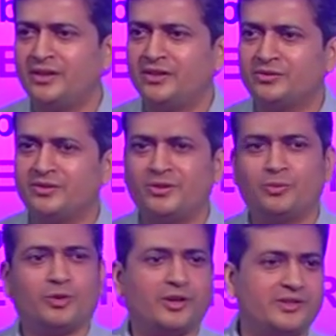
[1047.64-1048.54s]
So I said,
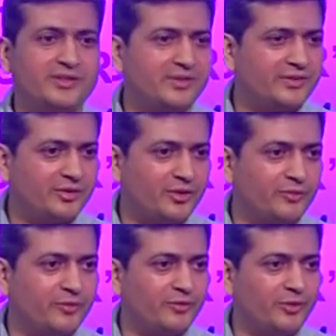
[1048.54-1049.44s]
what is this sort of
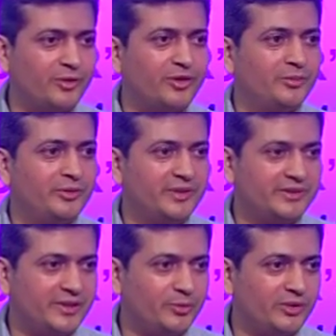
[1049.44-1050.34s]
long-term
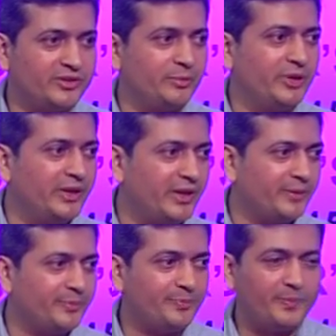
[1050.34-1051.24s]
investing? What is it bringing
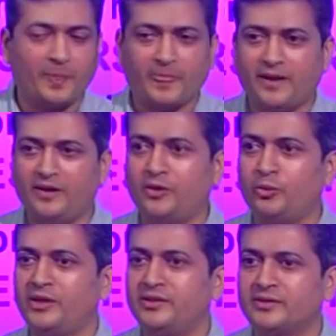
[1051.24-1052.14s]
in
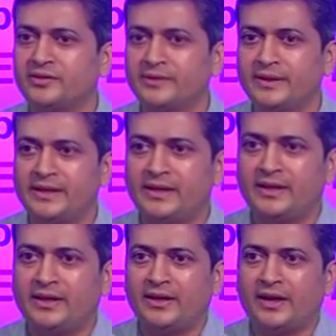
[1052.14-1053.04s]
equities?
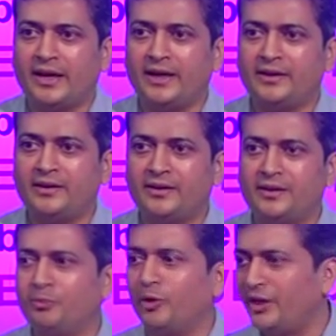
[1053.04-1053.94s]
And the
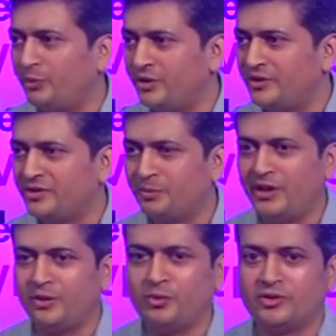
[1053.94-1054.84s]
point we just
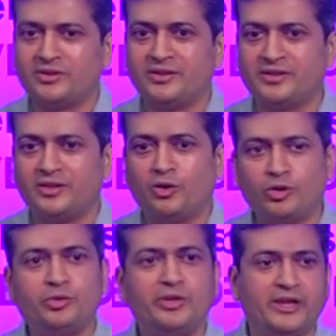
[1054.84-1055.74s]
made was, listen, all
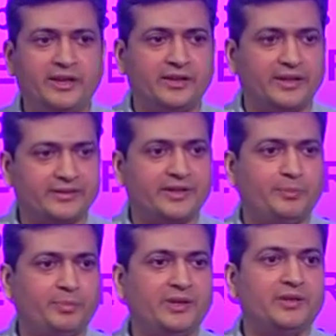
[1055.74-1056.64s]
you need in
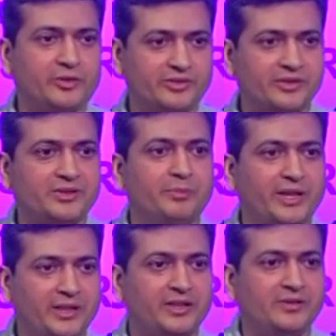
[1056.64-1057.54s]
SIP or
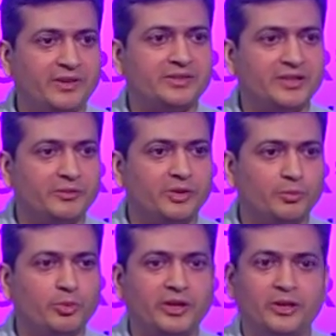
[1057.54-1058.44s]
systematic investing when you're
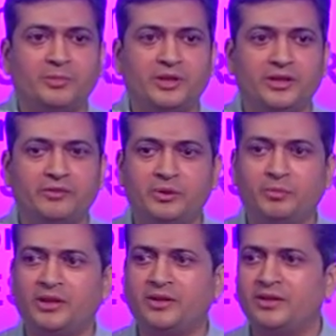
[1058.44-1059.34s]
putting in money every
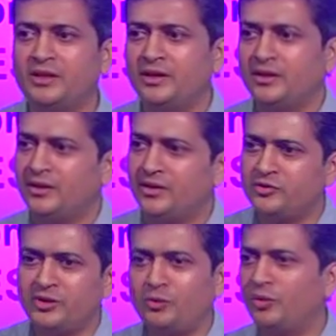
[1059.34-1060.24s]
month is
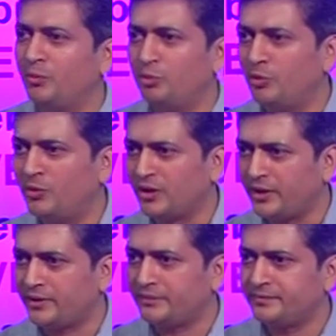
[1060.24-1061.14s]
you need one bull
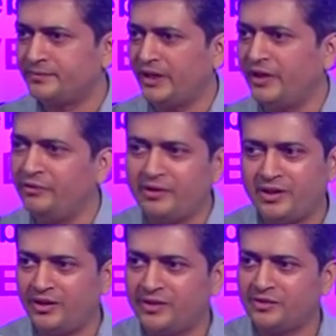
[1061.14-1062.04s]
market and
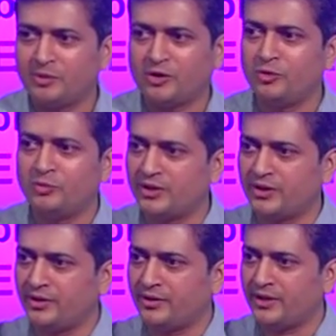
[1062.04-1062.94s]
everything gets mark to
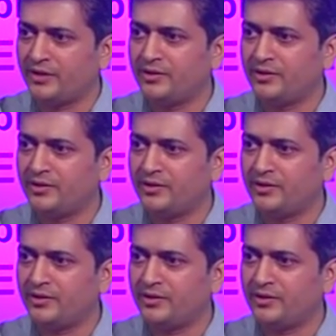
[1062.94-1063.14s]
market, right?